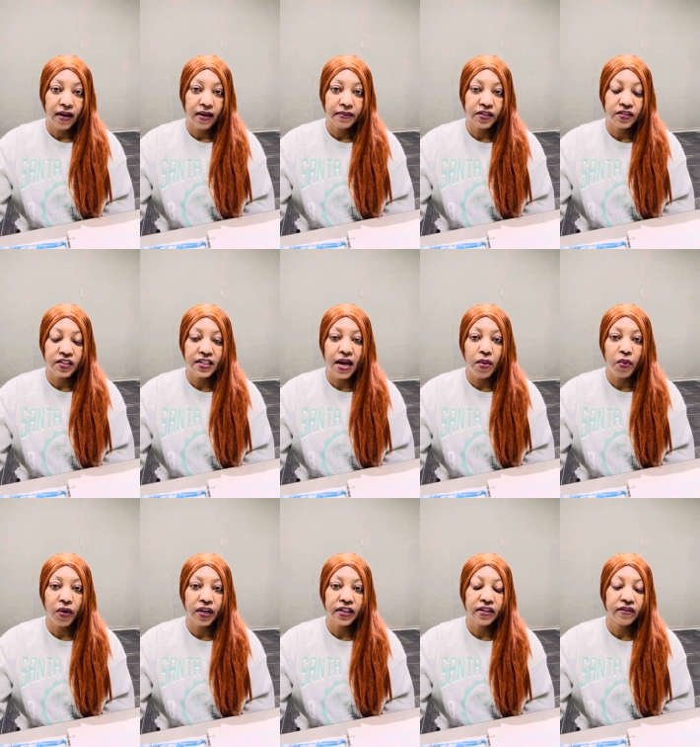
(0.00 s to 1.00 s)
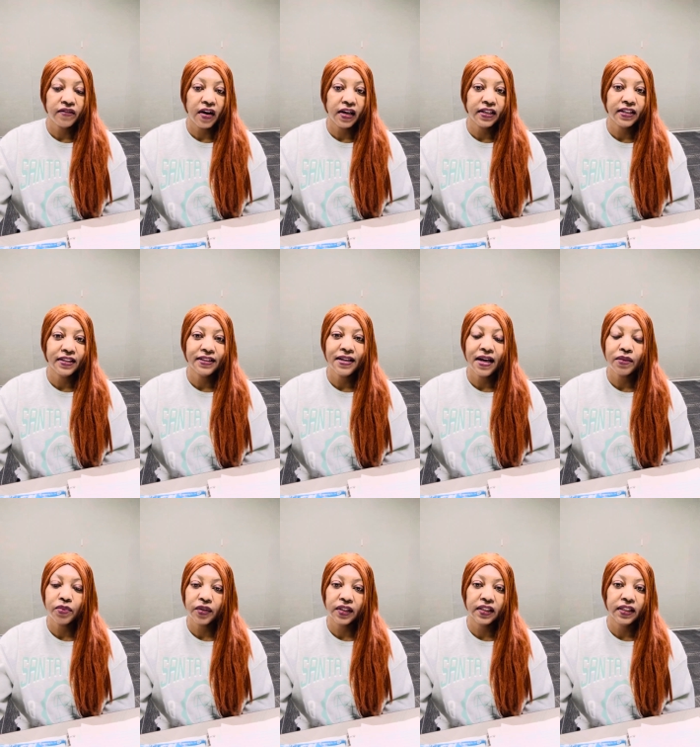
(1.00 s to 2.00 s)
There's a networking nirvana, not
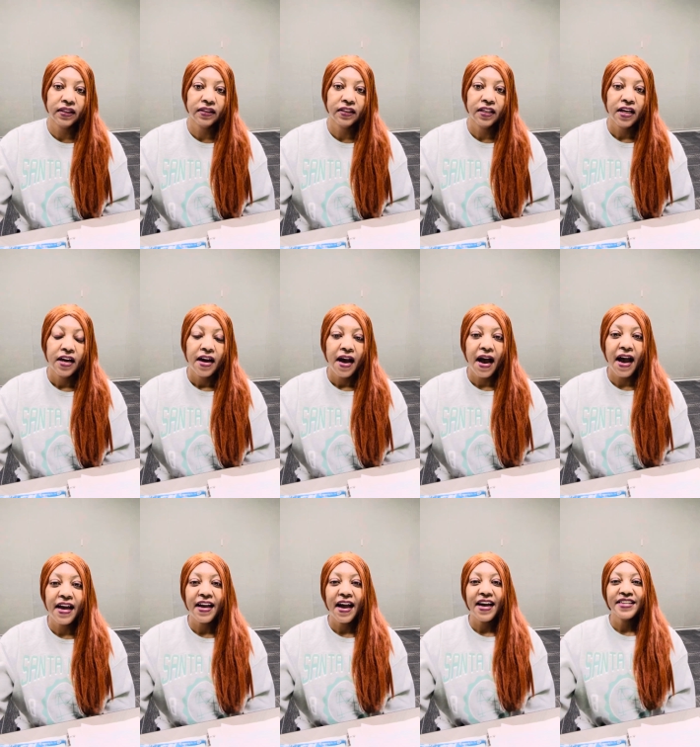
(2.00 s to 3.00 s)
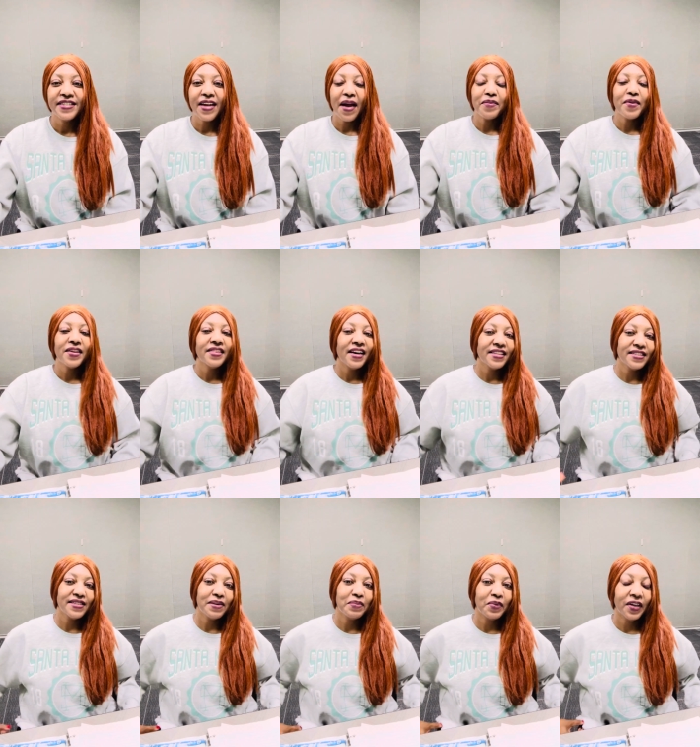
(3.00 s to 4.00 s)
really. I read that
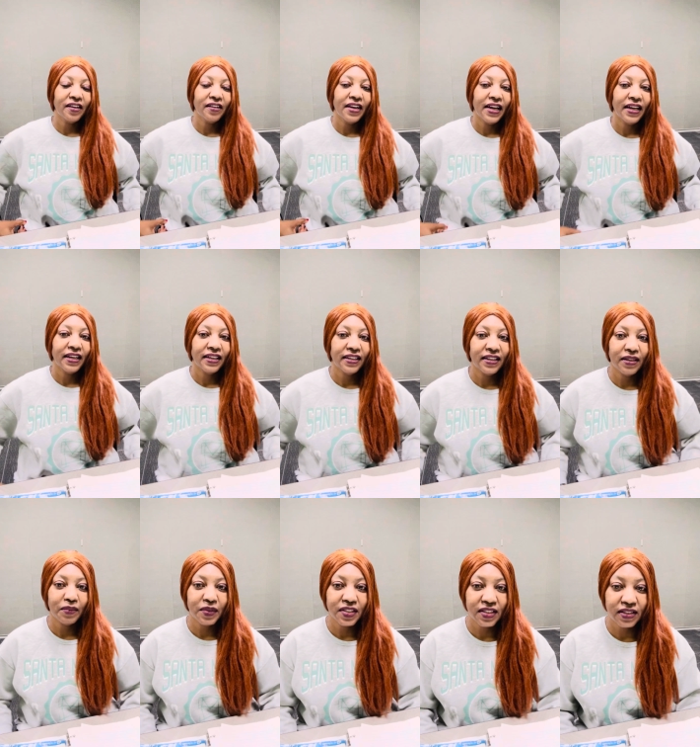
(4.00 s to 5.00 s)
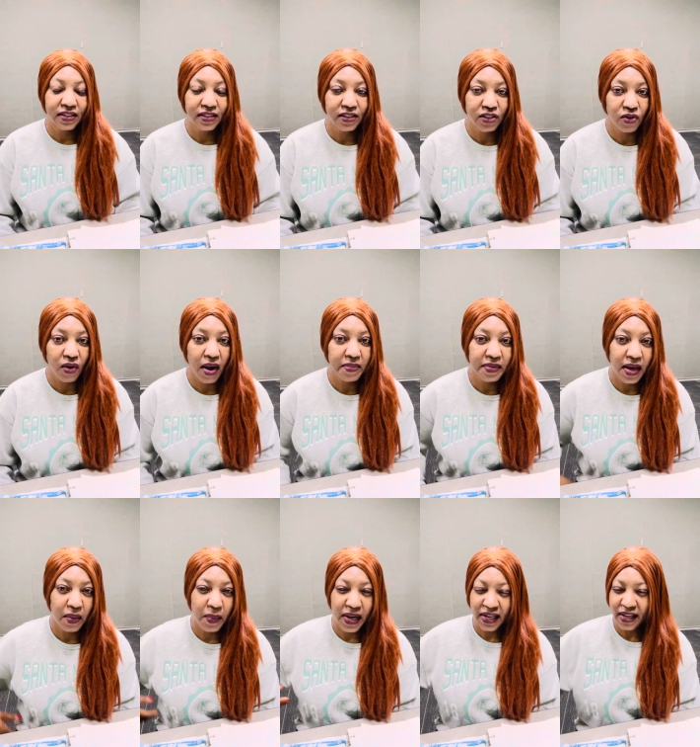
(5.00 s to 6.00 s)
somewhere and it was described
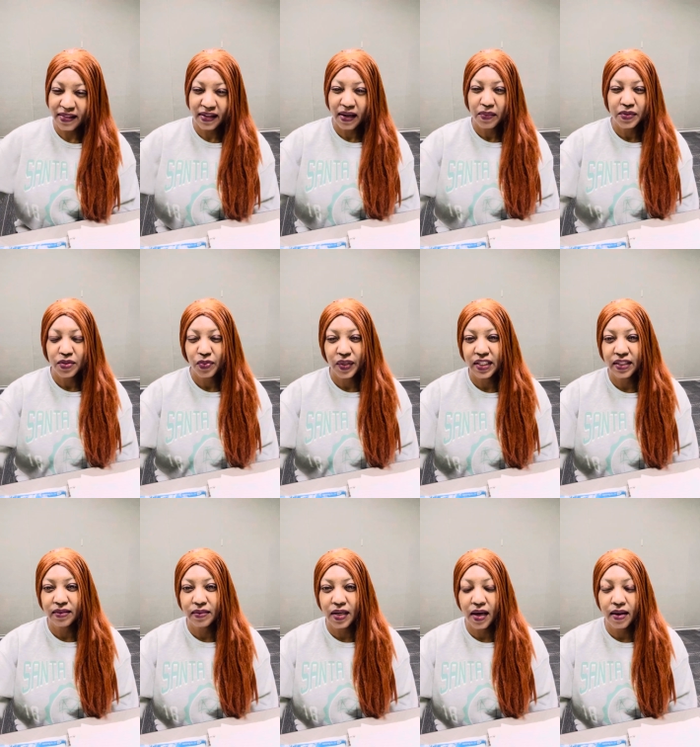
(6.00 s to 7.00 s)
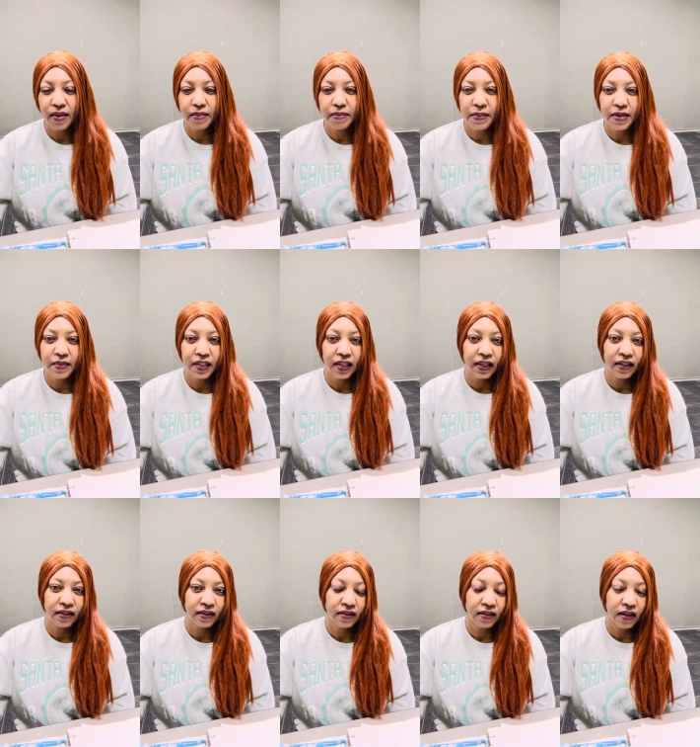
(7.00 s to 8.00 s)
that way, and I think I was reading maybe
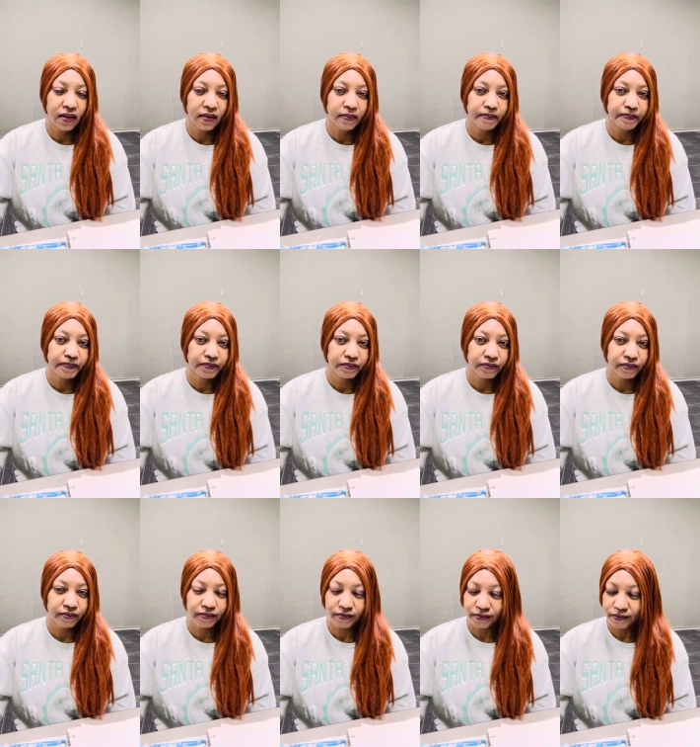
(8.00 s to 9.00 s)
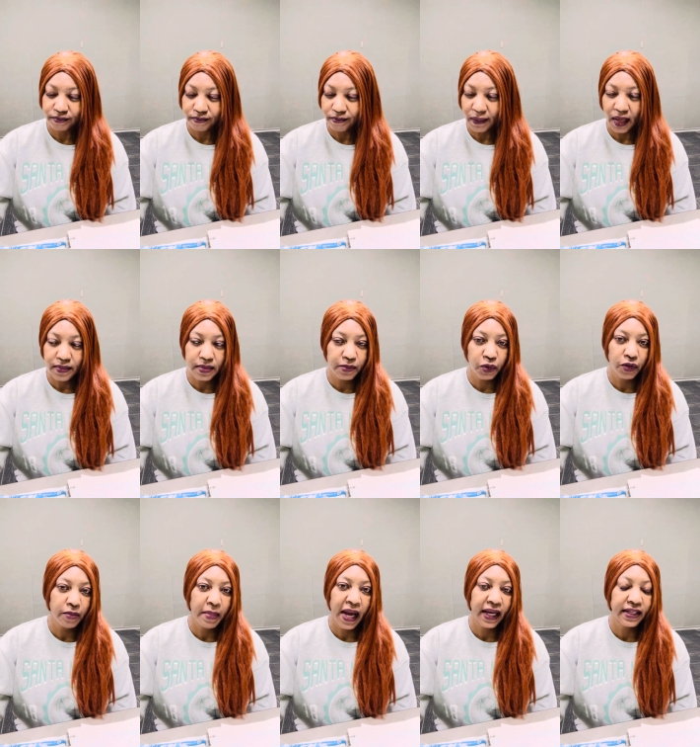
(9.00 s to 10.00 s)
like some sort of
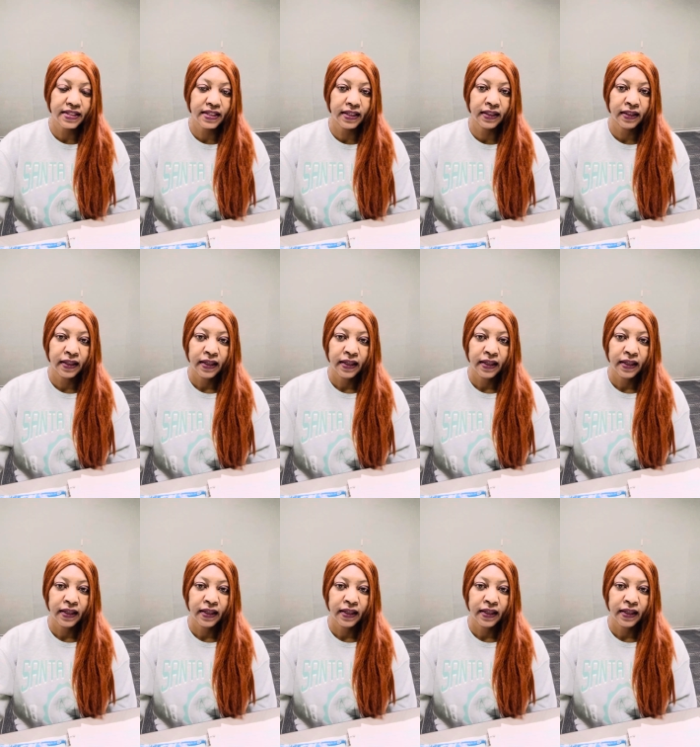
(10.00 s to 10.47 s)
magazine.